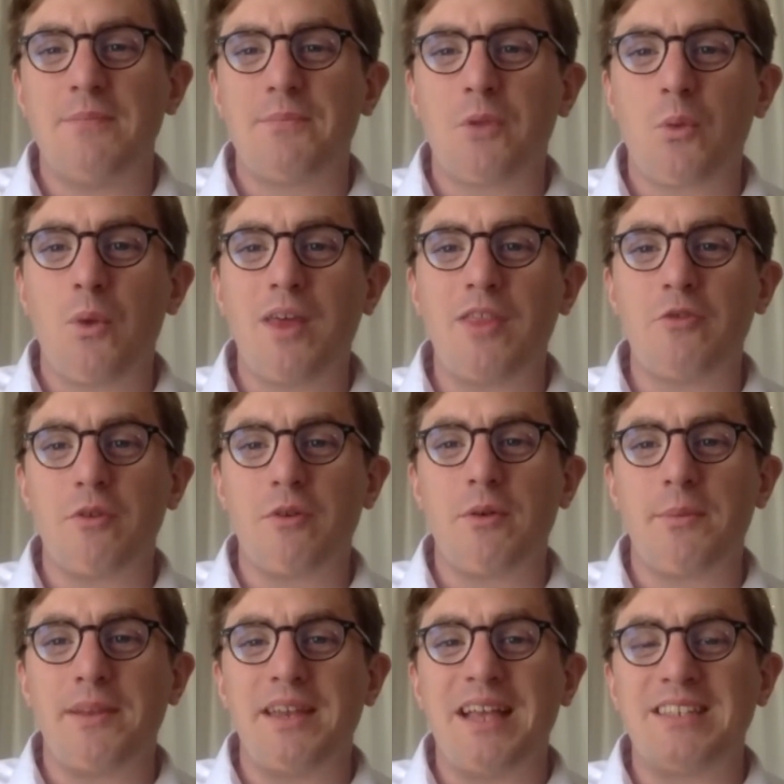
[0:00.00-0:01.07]
whether it will
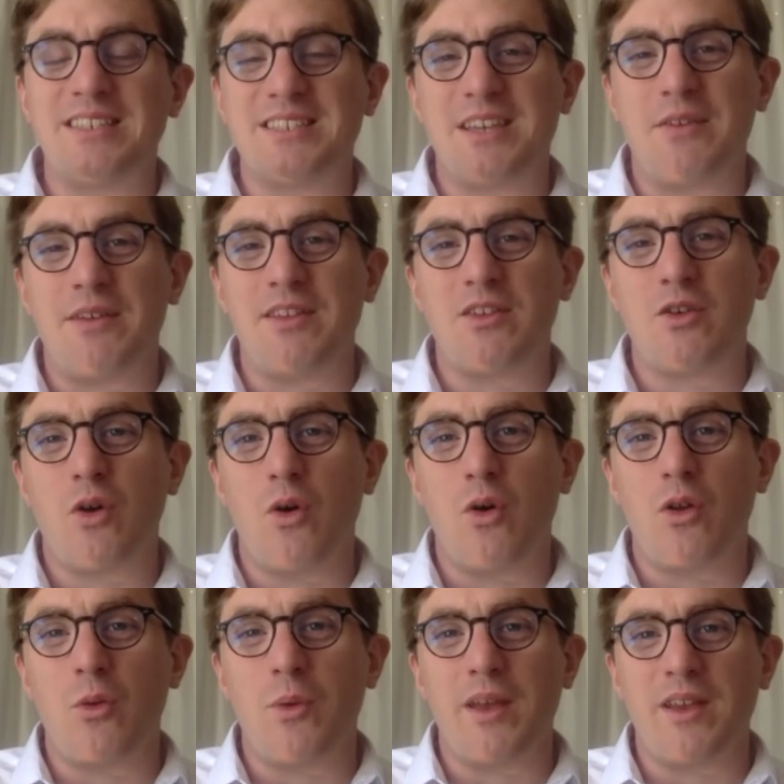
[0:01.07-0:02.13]
be necessary to call
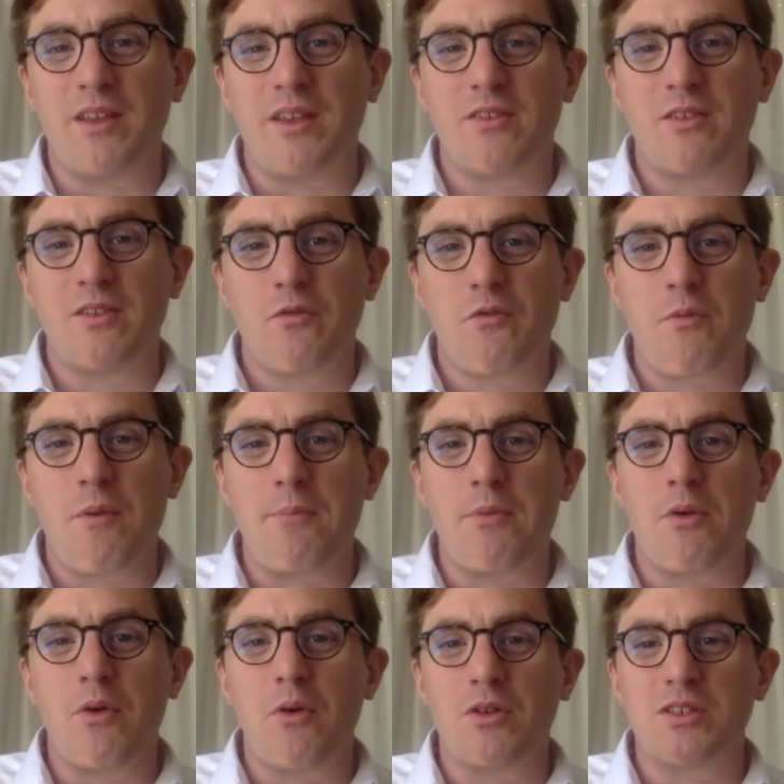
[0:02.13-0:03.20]
a witness from
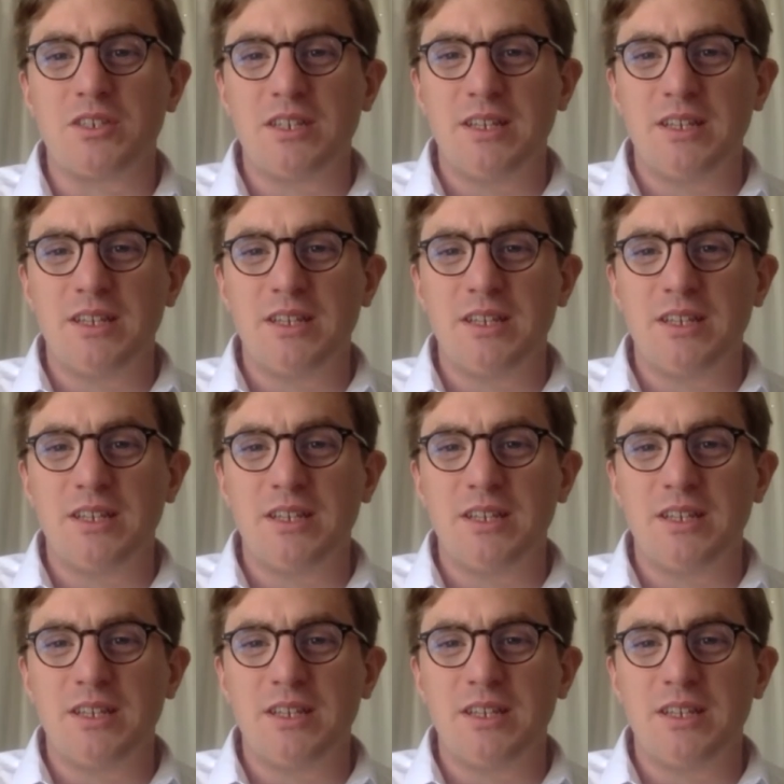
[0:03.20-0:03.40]
abroad.